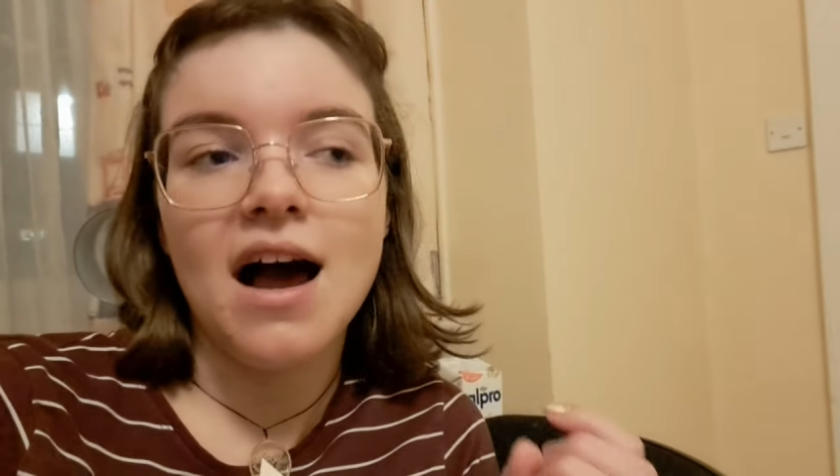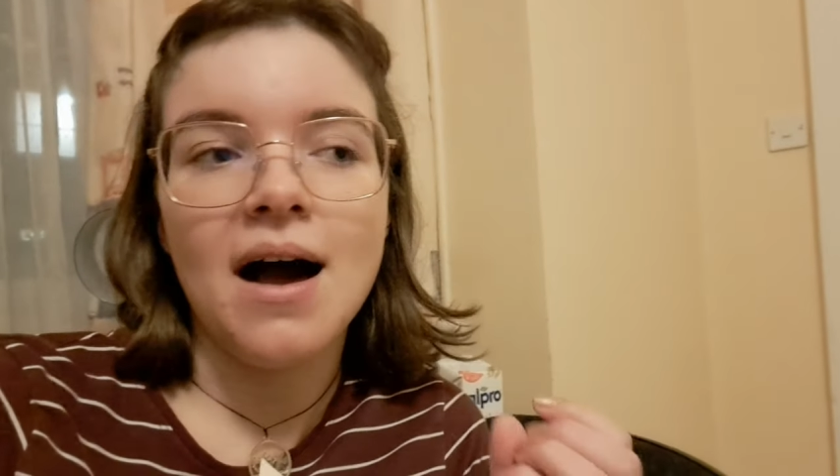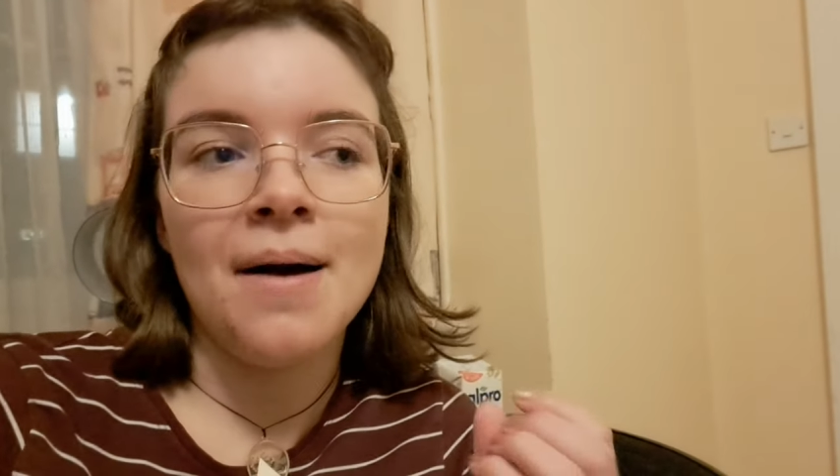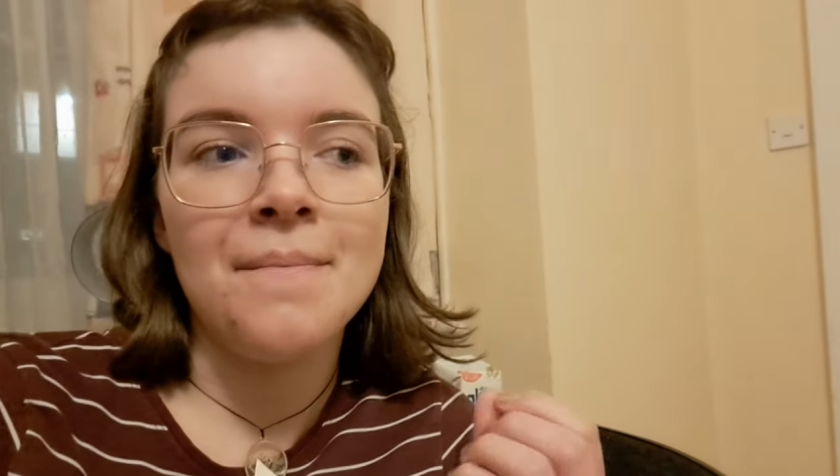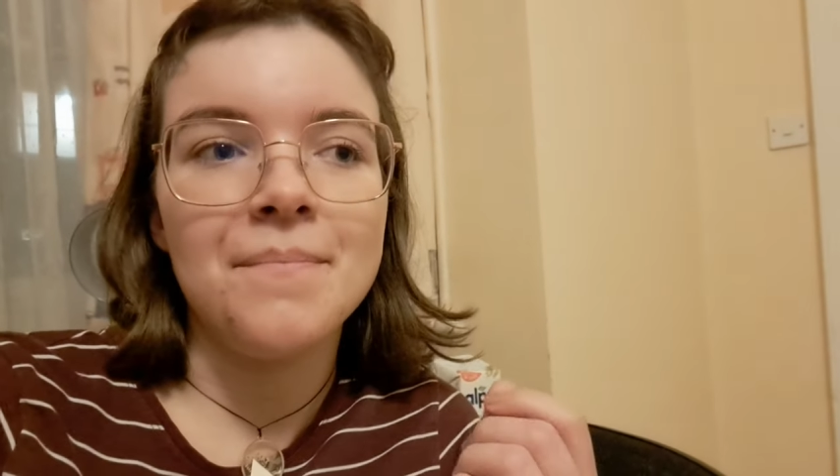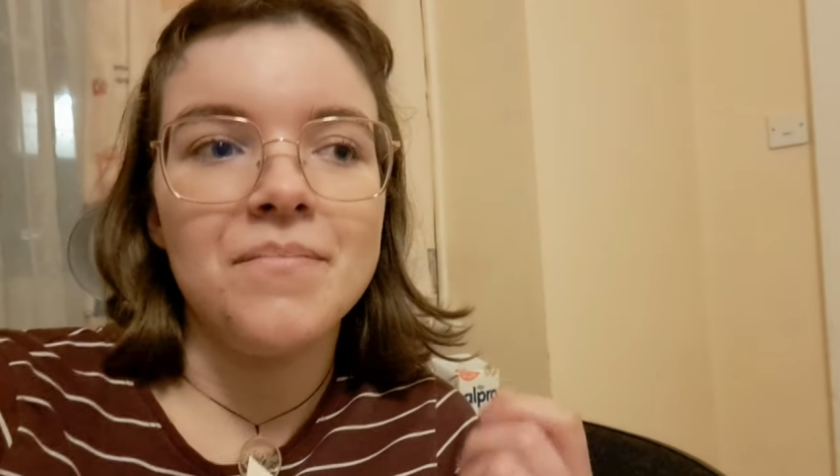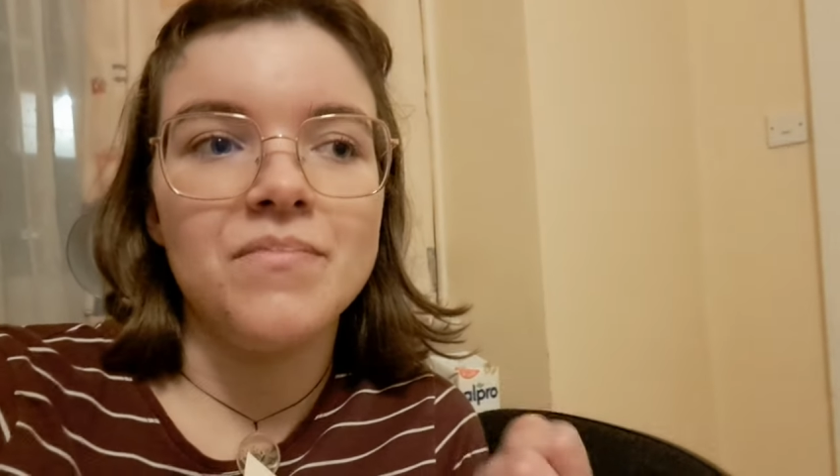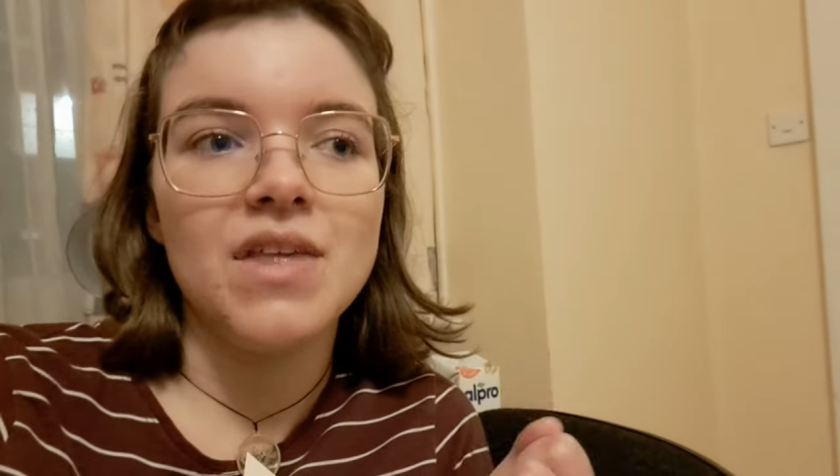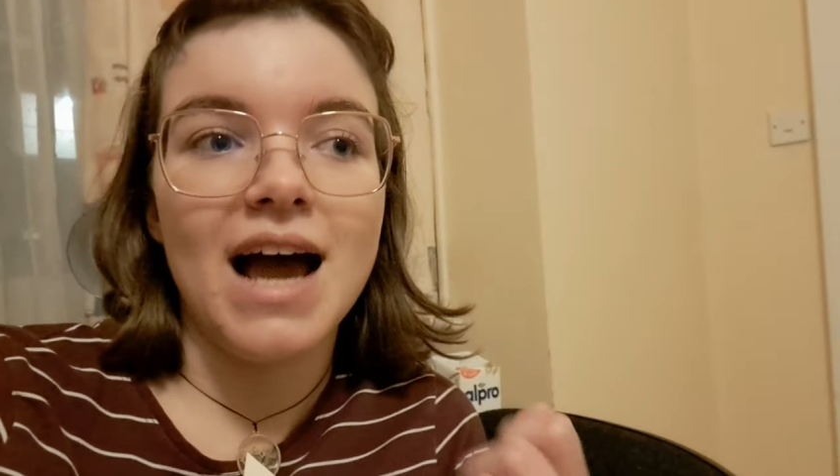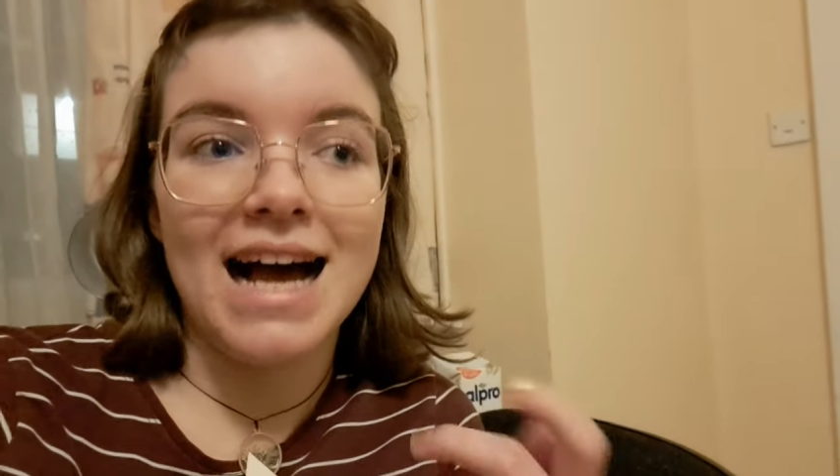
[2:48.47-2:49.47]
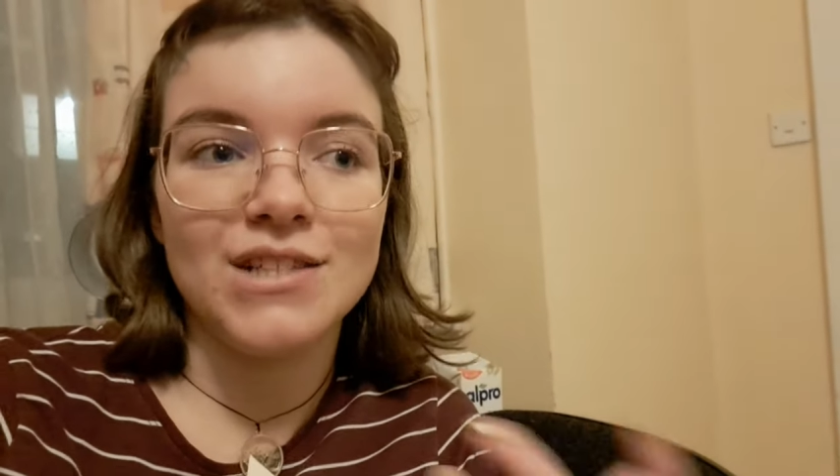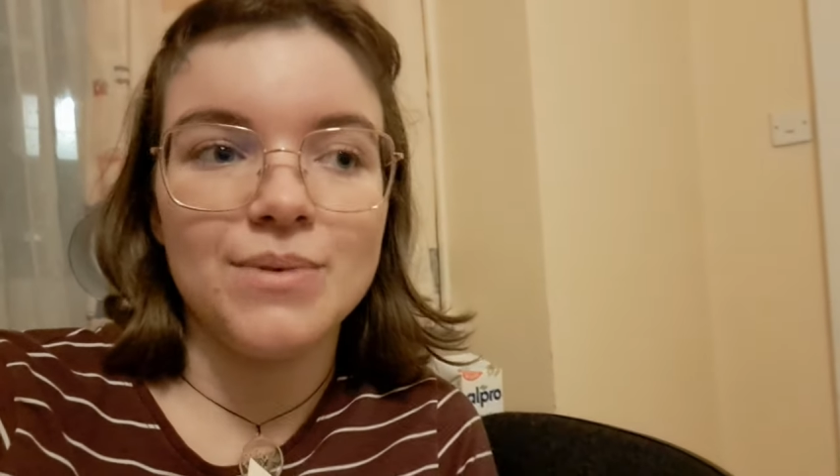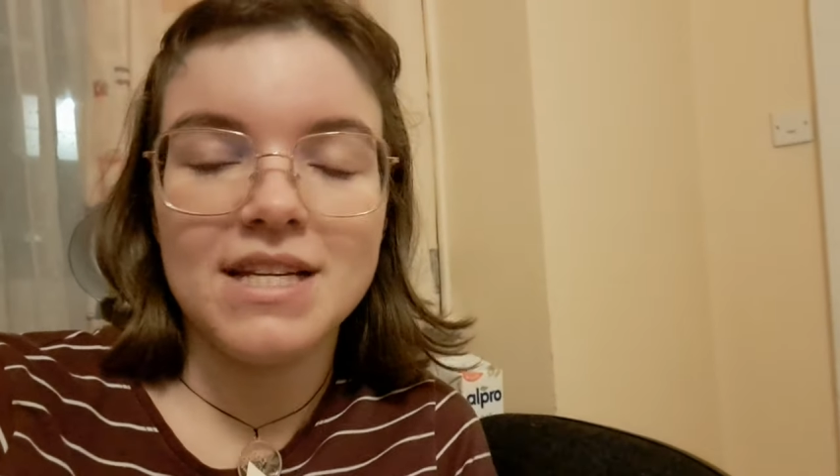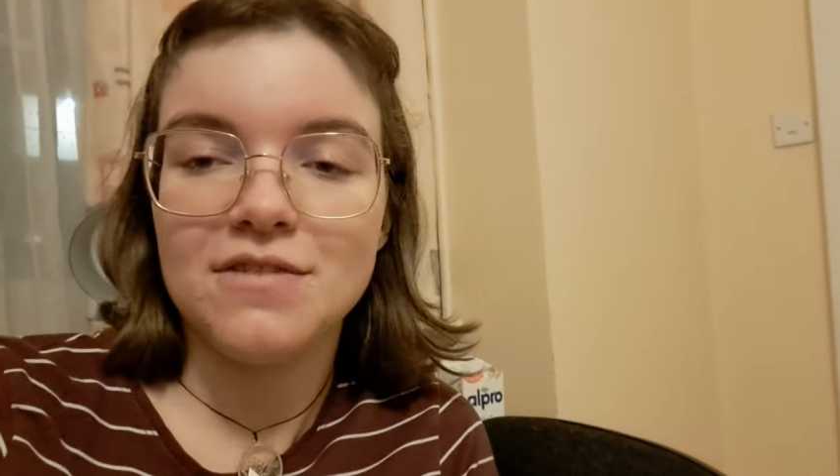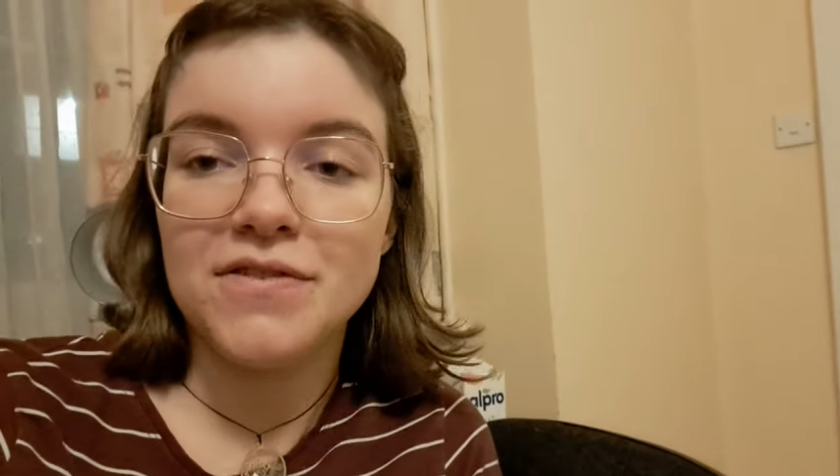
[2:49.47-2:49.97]
as
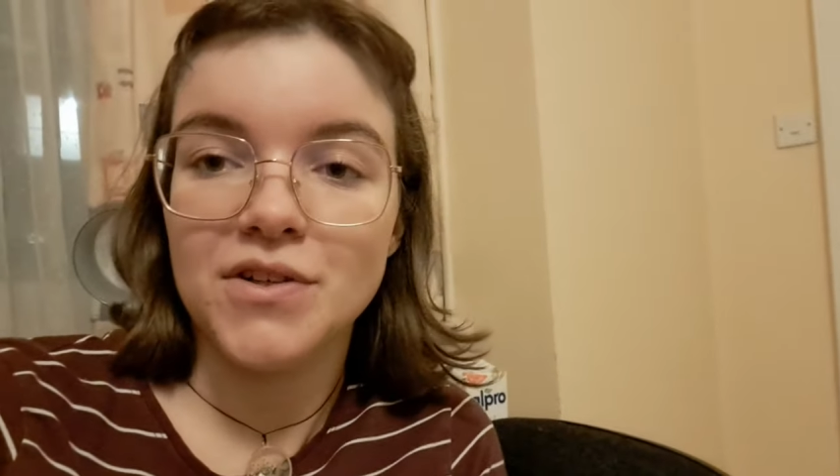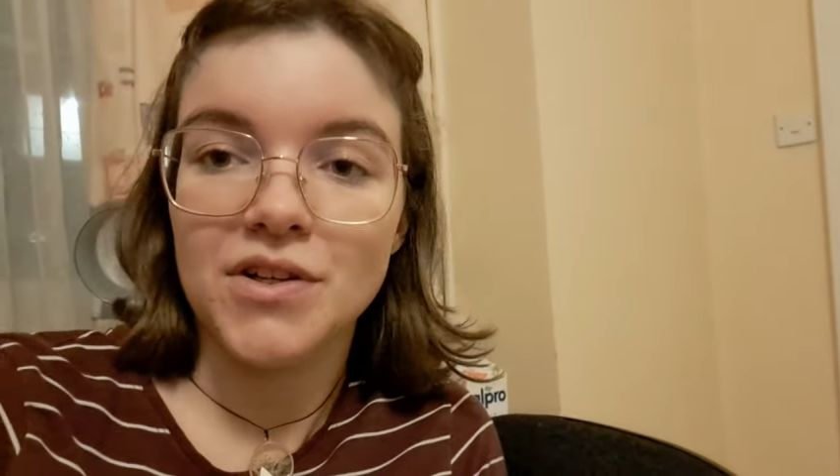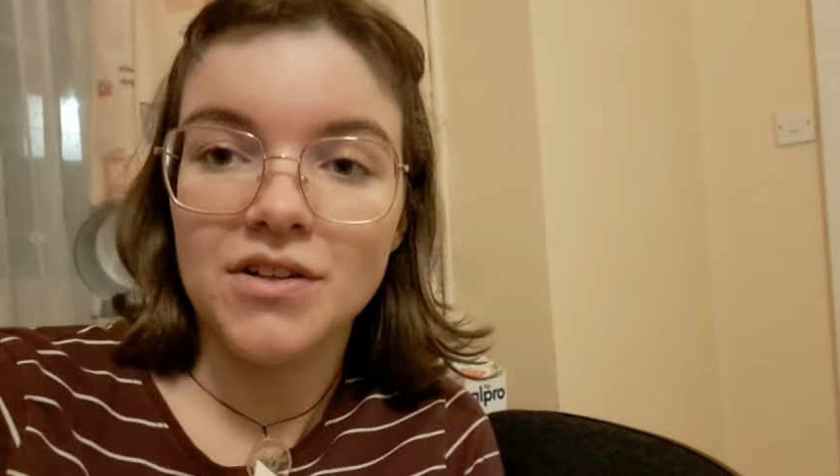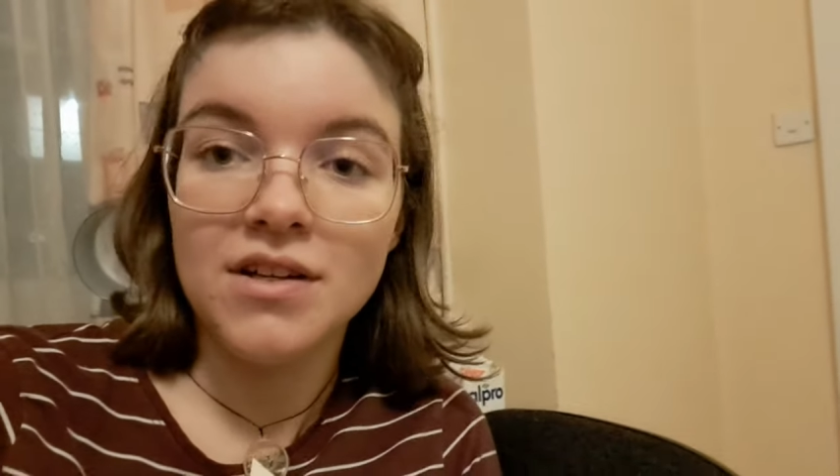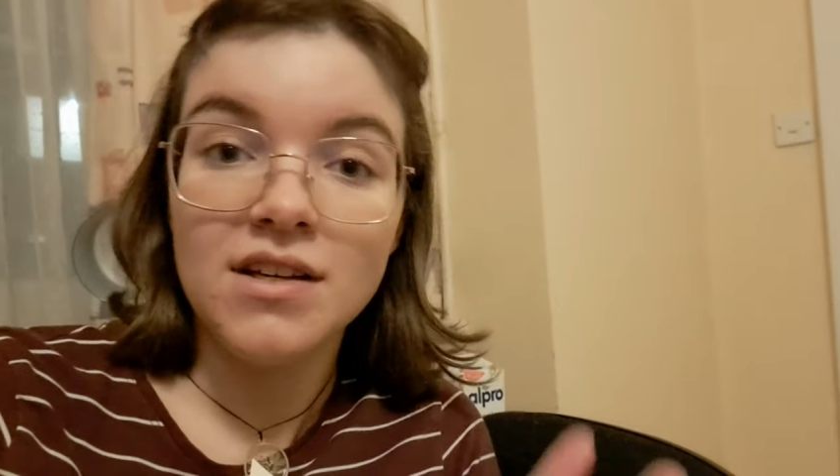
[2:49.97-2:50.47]
we did for